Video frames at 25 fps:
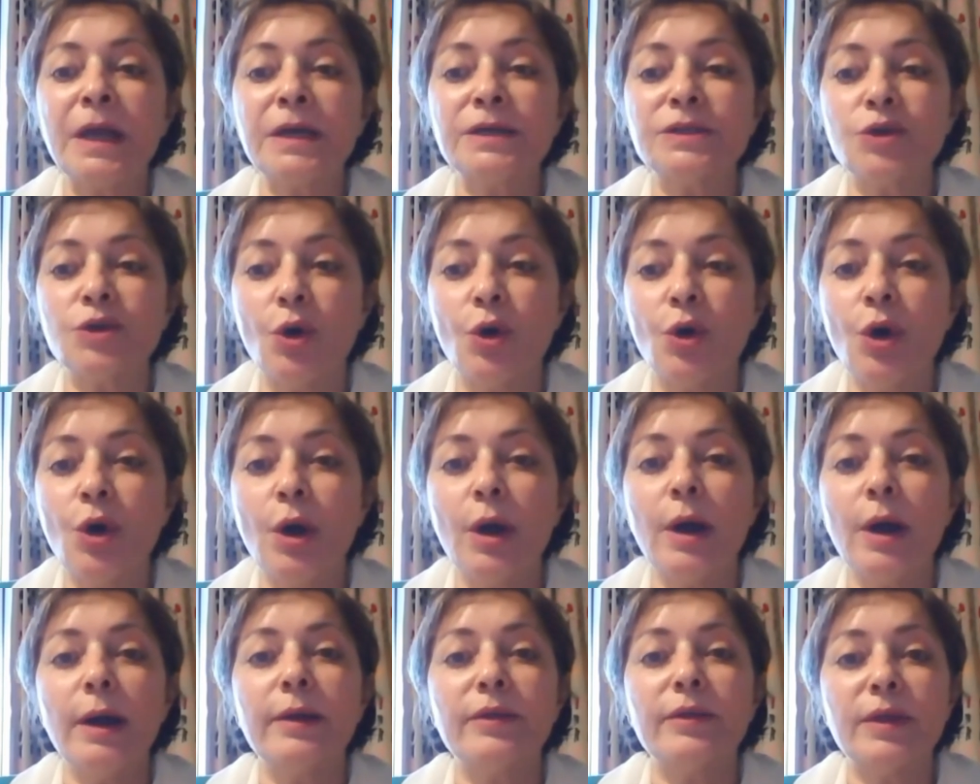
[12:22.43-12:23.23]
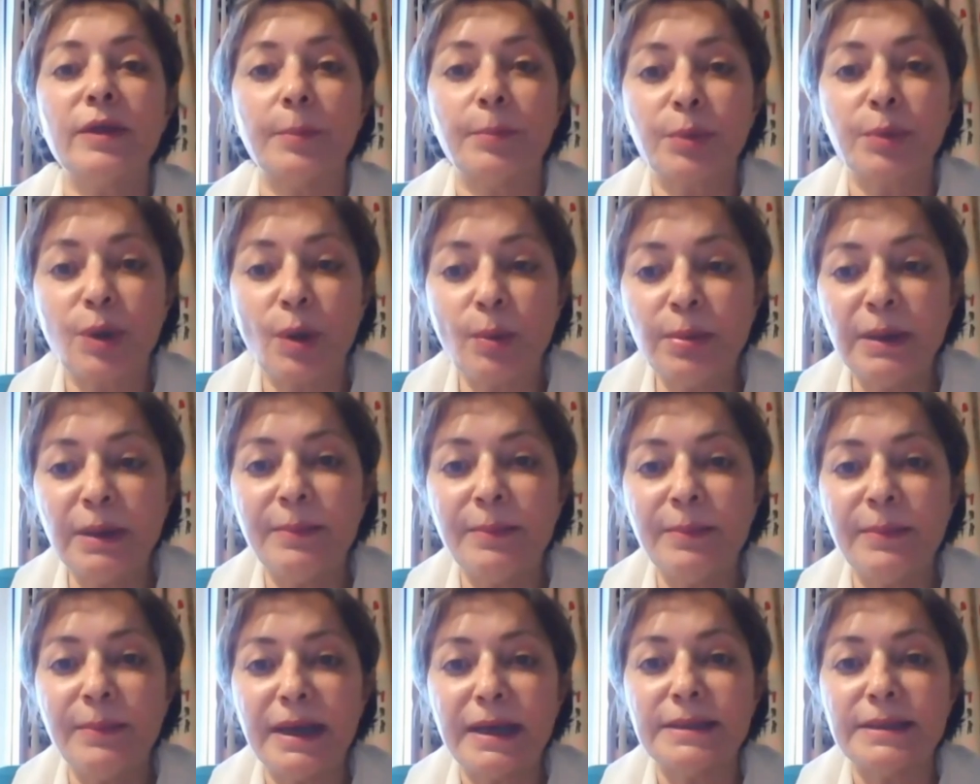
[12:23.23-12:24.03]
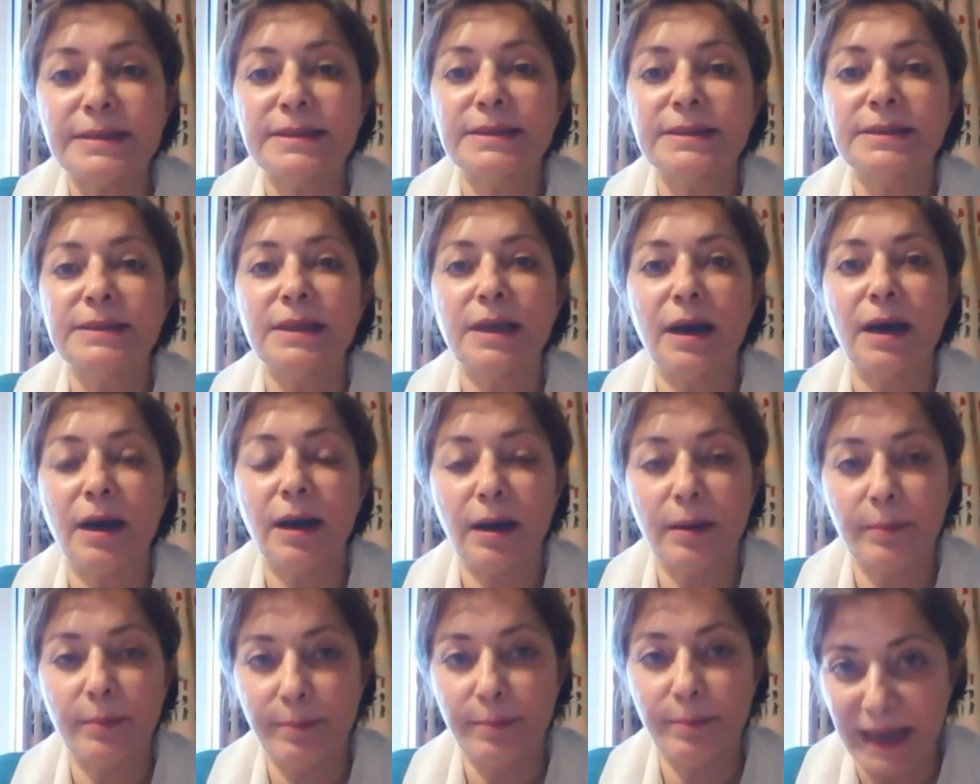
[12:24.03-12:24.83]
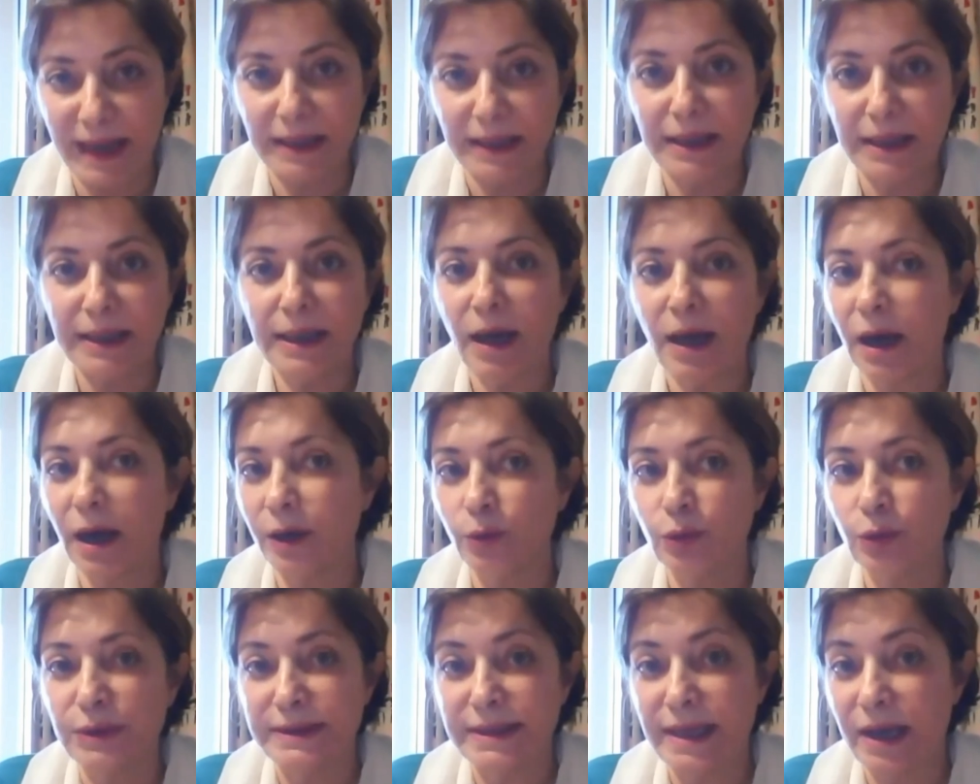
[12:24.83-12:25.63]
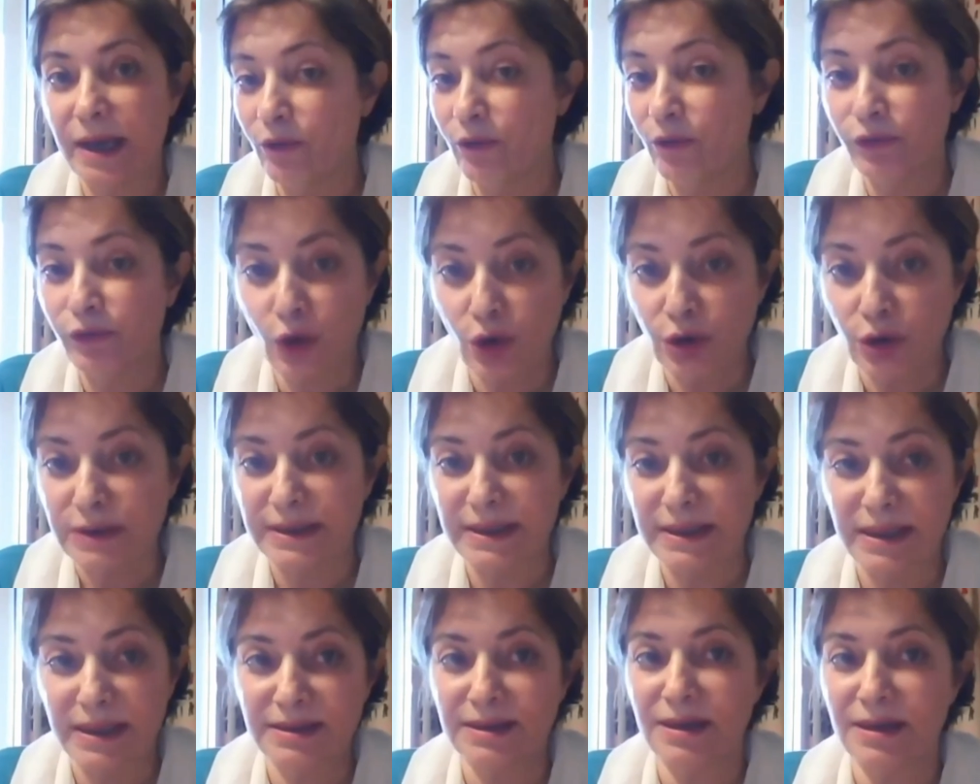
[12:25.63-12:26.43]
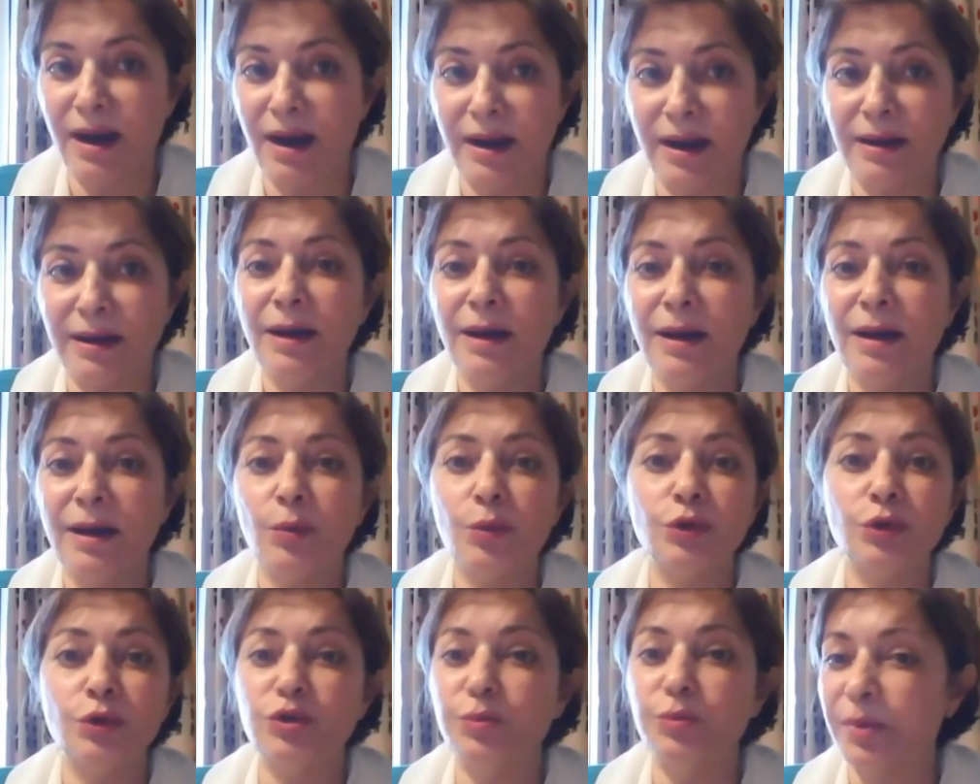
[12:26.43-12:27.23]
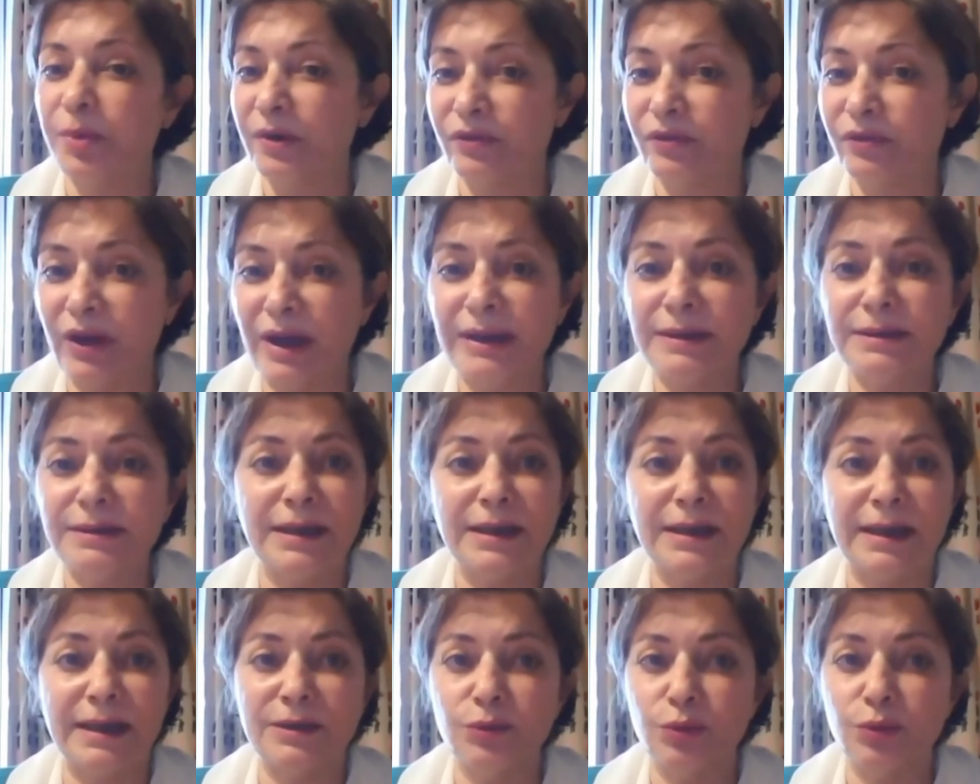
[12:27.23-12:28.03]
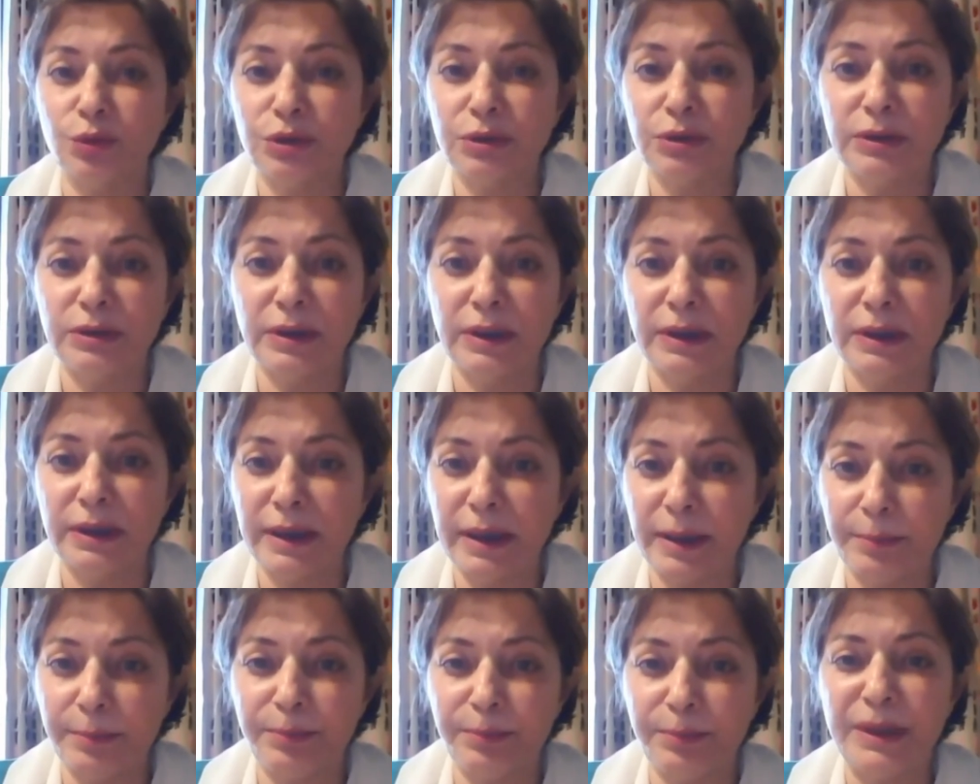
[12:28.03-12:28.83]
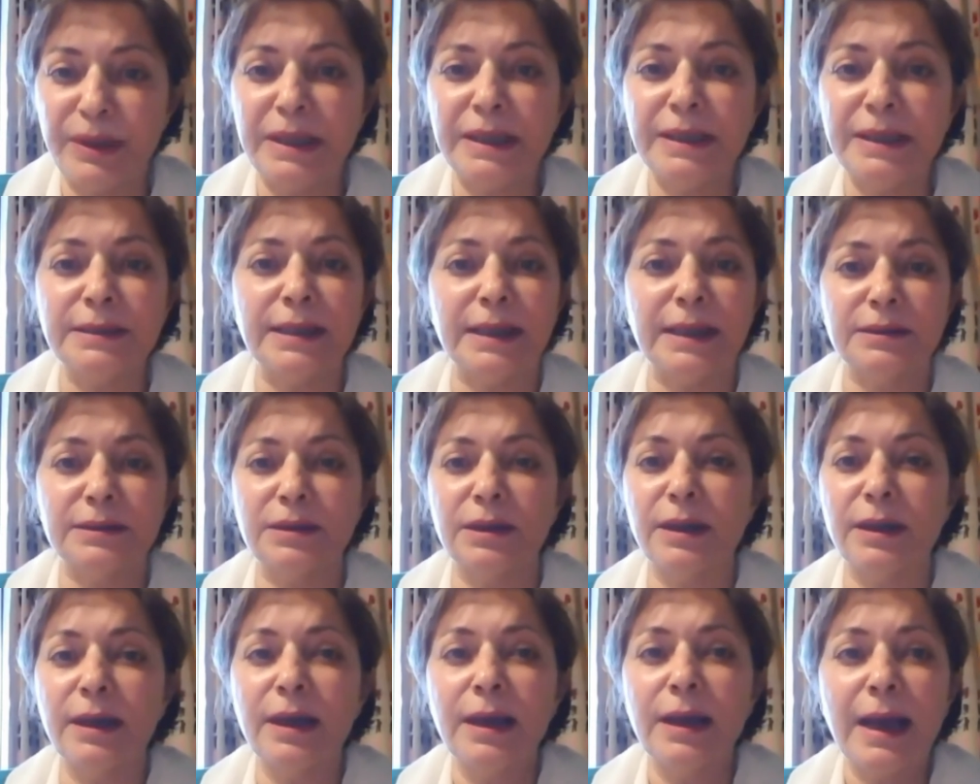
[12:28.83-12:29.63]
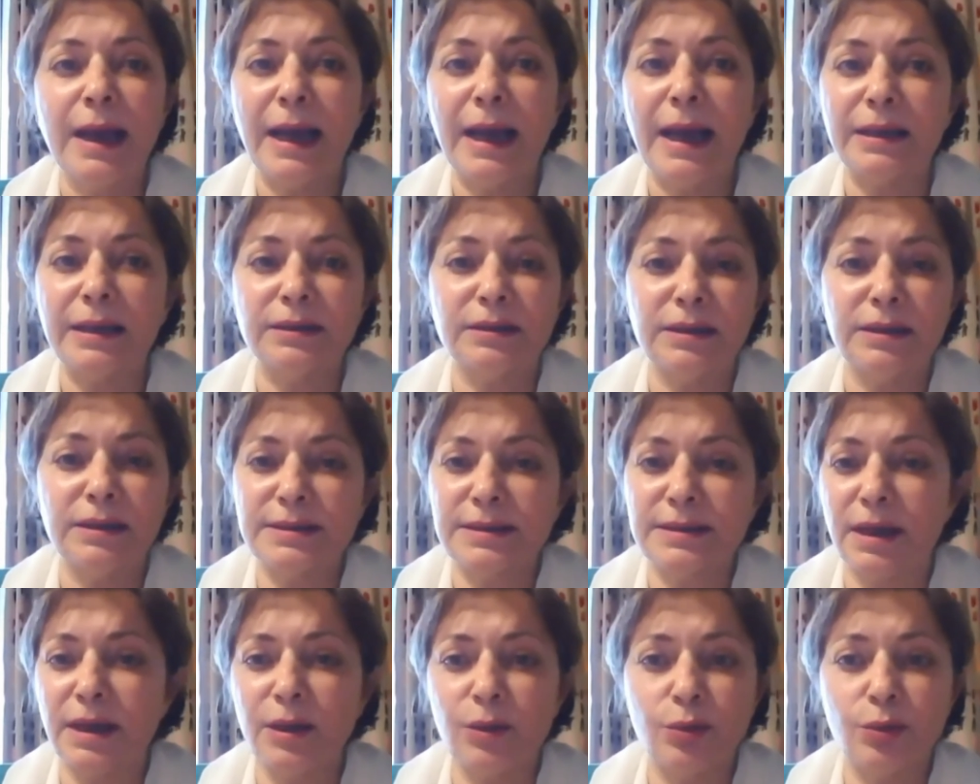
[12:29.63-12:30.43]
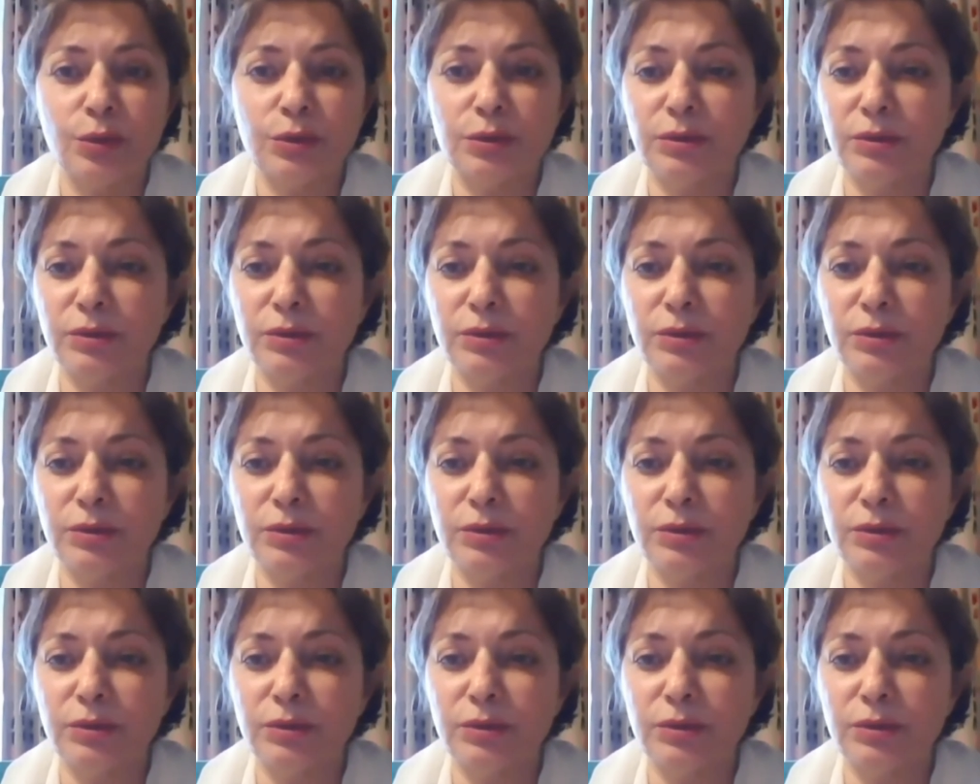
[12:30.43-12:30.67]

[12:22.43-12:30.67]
So the problem is mainly, I would say, of course, Israel would prevent and would impede, and Israel